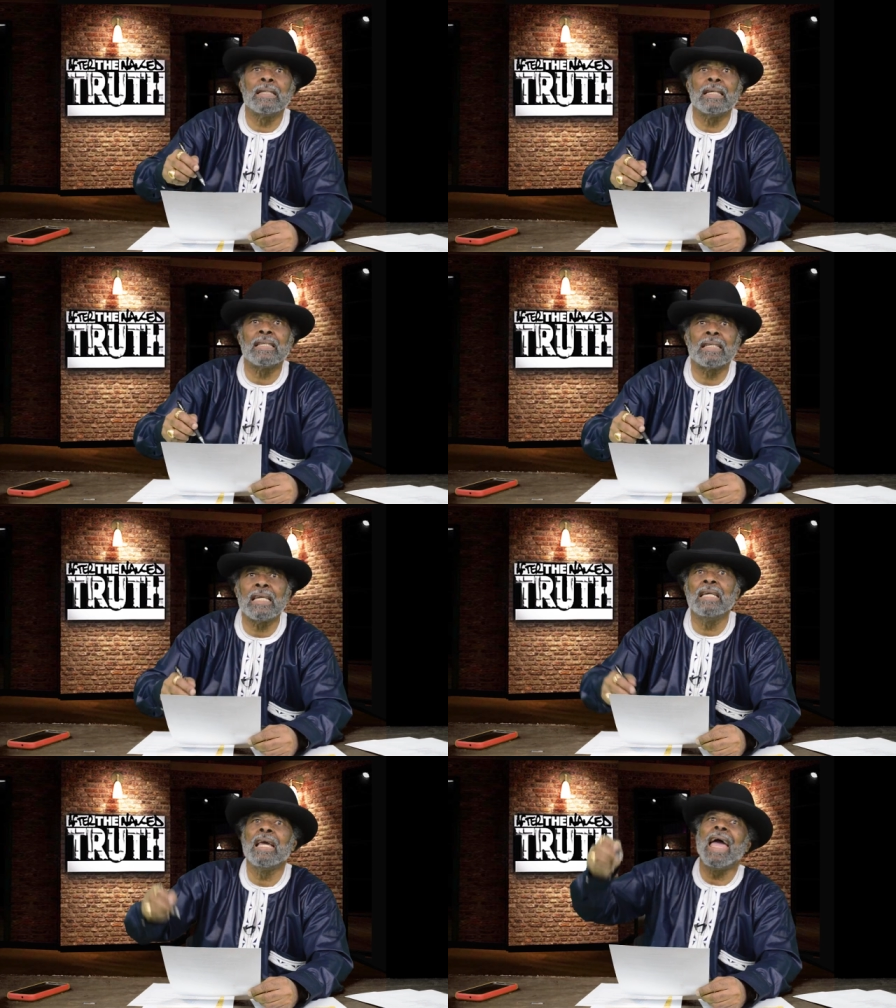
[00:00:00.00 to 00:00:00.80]
D
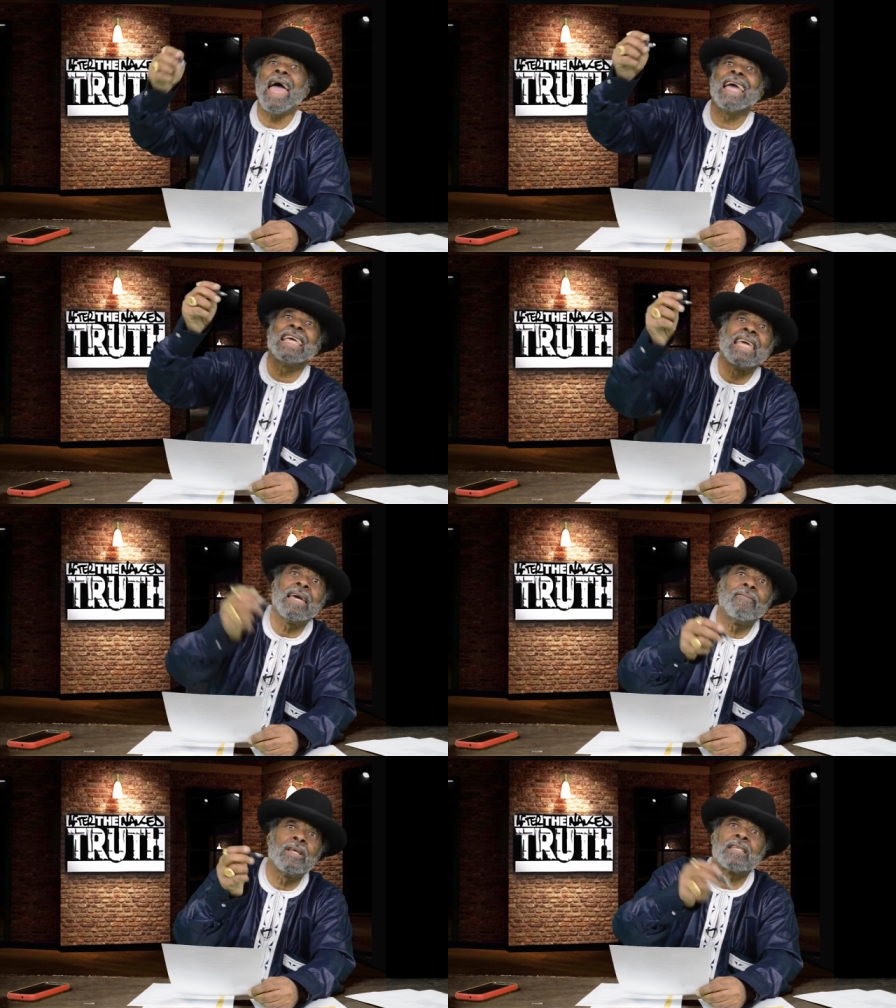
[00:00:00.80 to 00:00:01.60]
C and
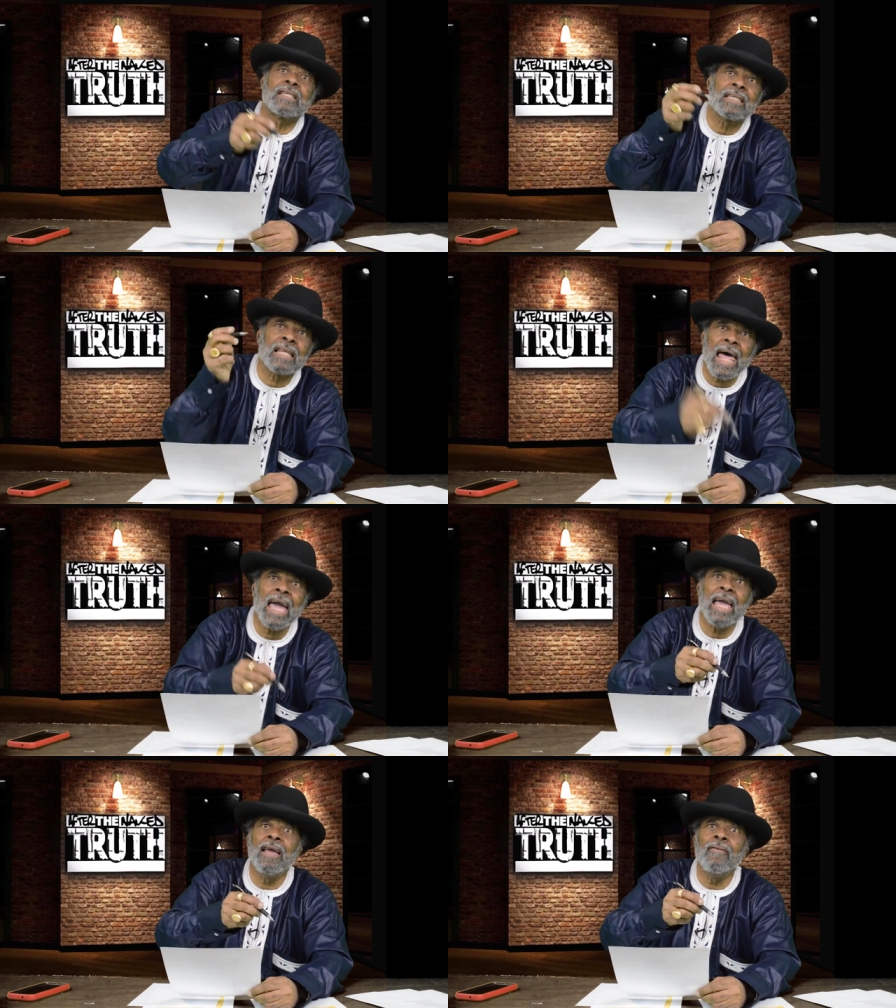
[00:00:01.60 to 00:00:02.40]
give the
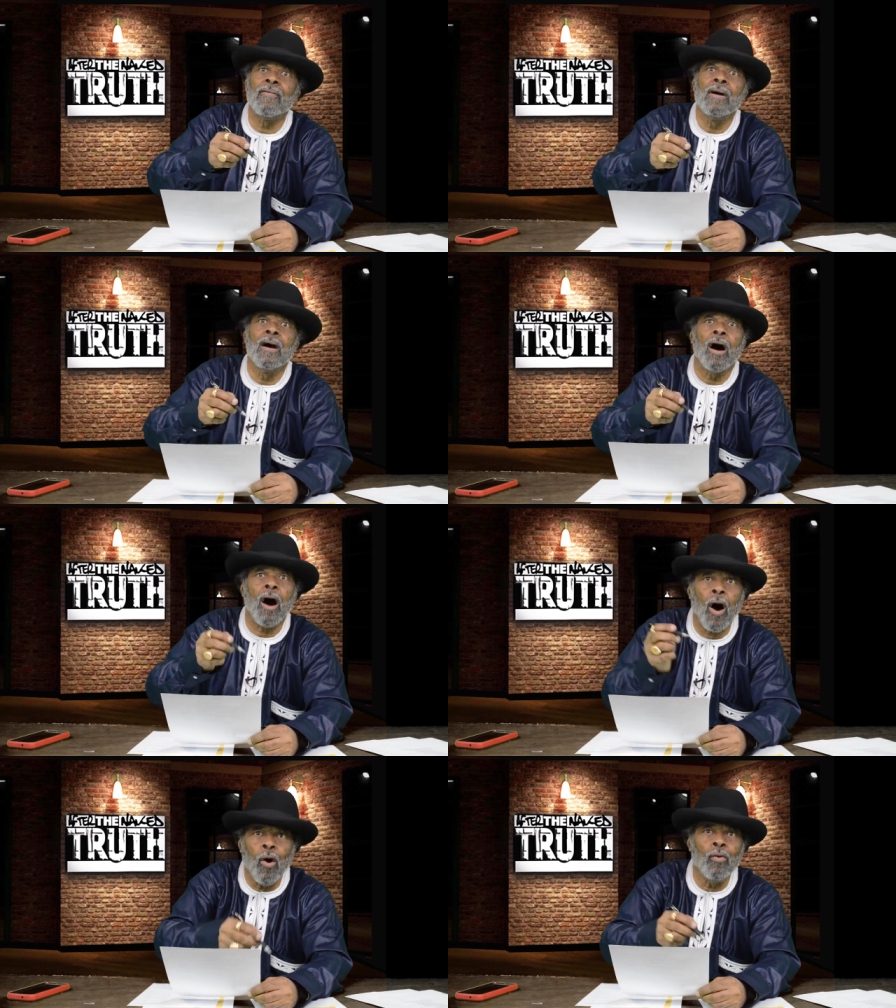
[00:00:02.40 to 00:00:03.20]
slave
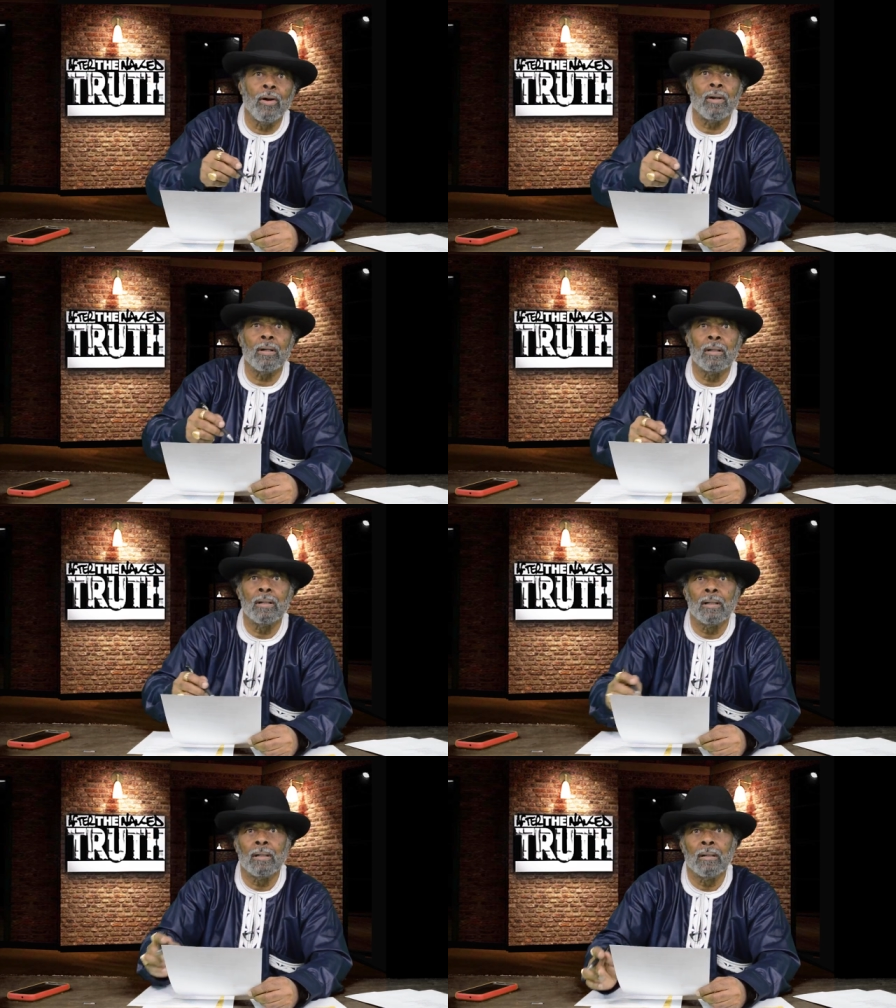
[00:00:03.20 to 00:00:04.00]
owner
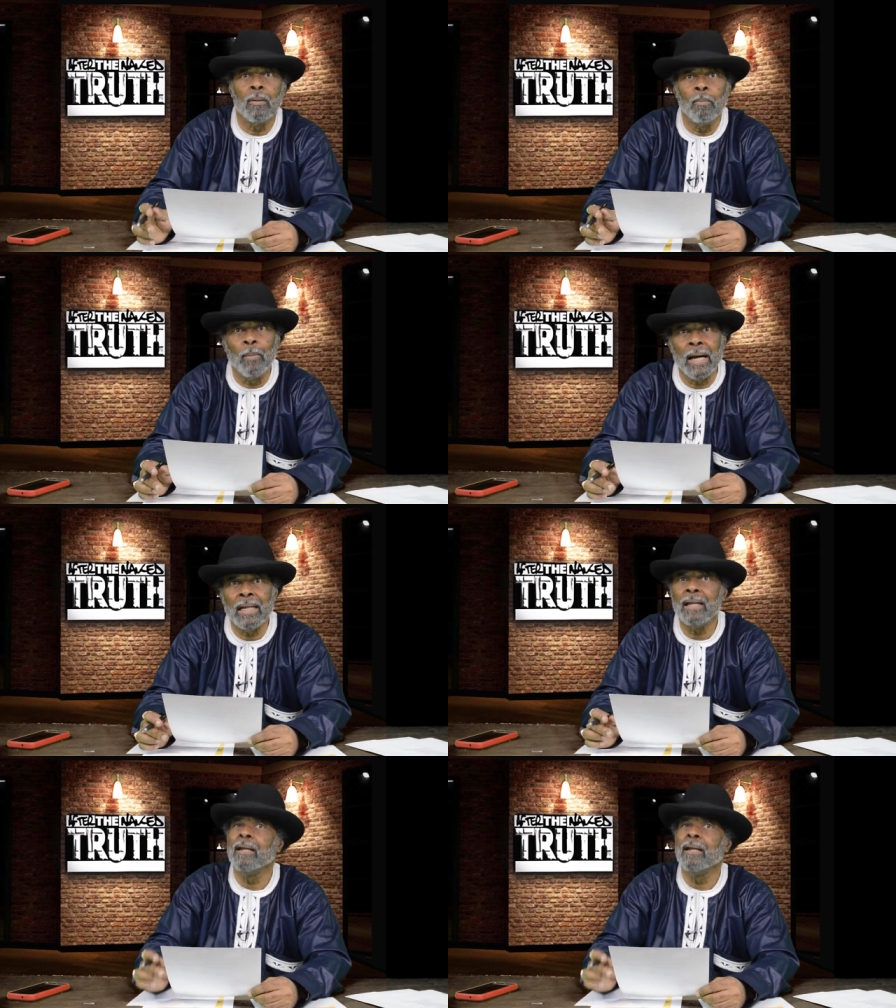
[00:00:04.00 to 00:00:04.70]
money,